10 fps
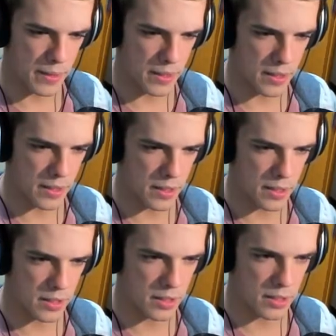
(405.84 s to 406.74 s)

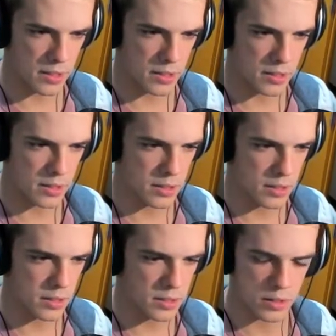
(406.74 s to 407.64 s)

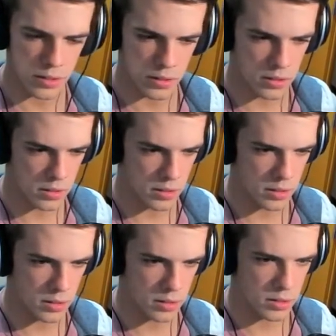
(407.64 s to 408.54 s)

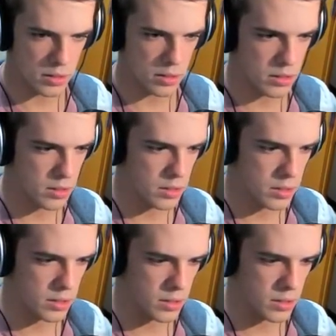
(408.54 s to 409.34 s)
Nothing is said.